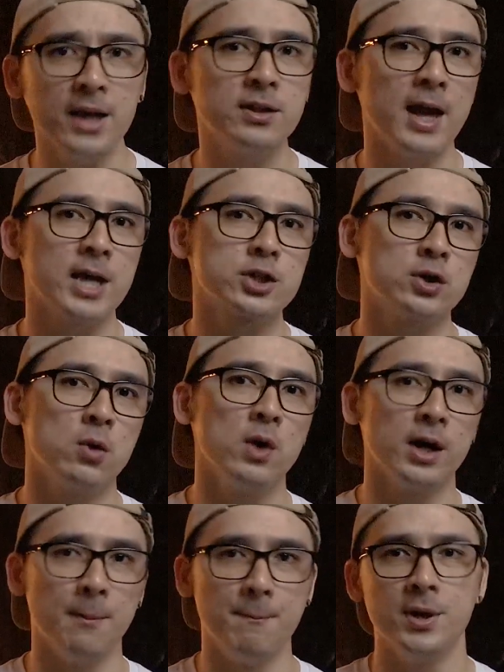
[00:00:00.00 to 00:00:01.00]
mind the extra
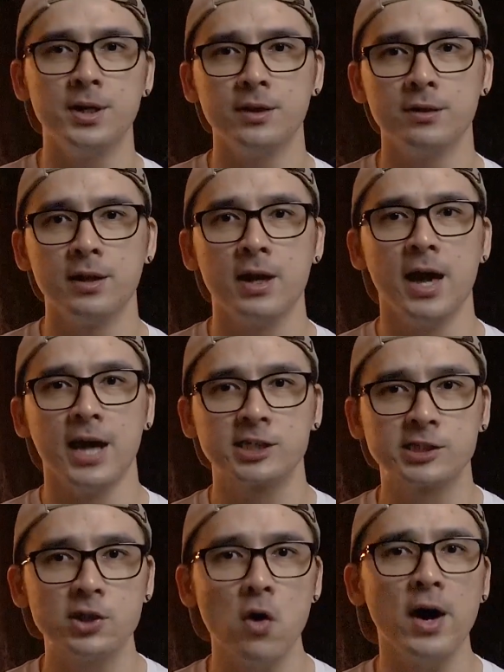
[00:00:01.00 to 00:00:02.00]
work and burden,
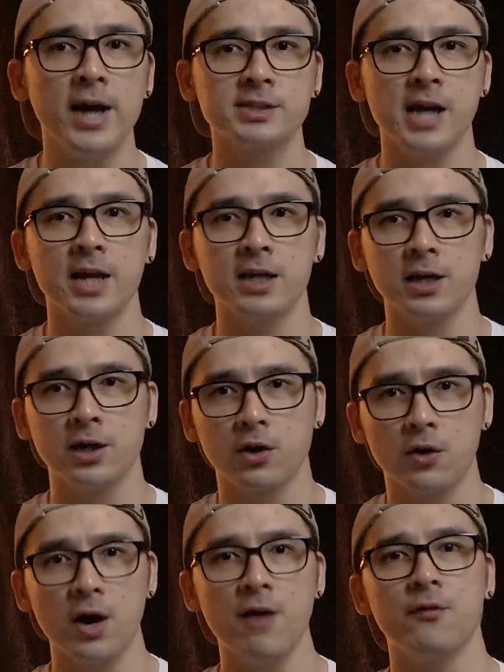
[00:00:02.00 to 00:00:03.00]
as long as I can
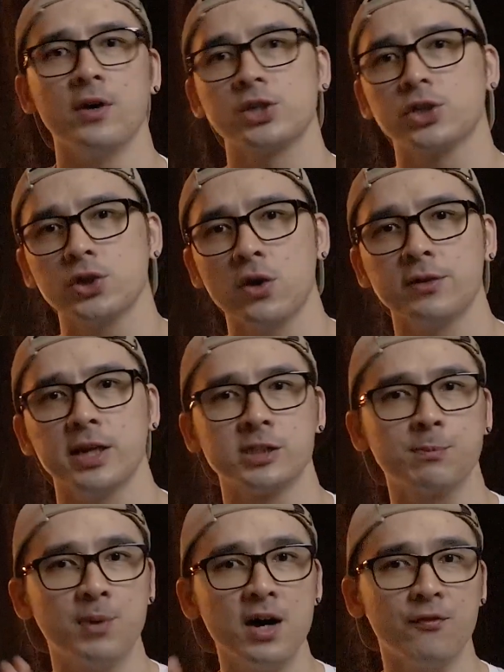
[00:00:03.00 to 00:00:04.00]
craft a shot that
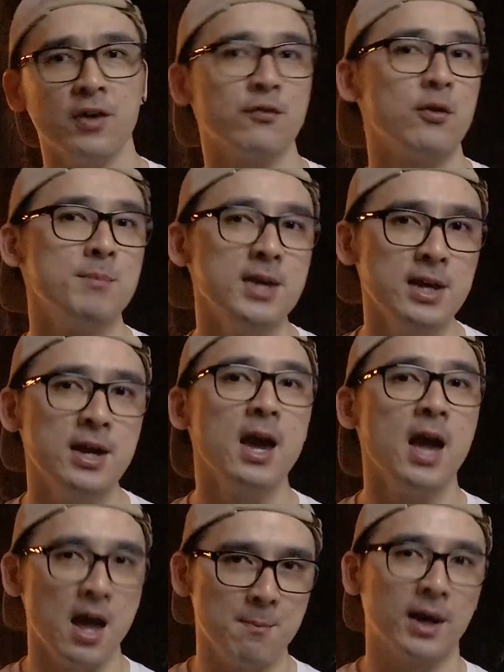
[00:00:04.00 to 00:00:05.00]
is perfect for me
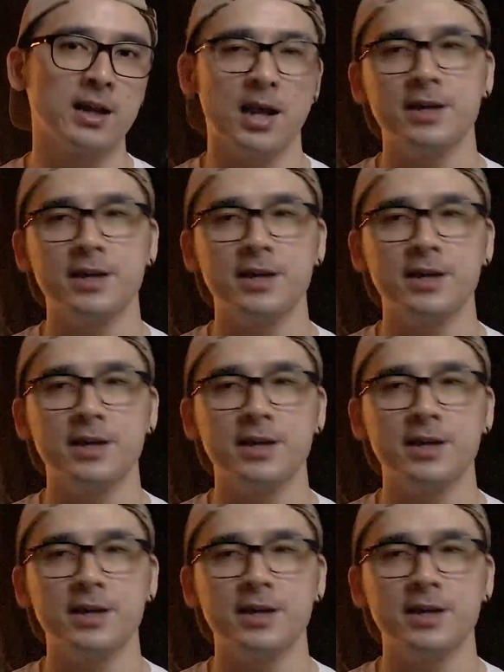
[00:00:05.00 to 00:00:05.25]
and my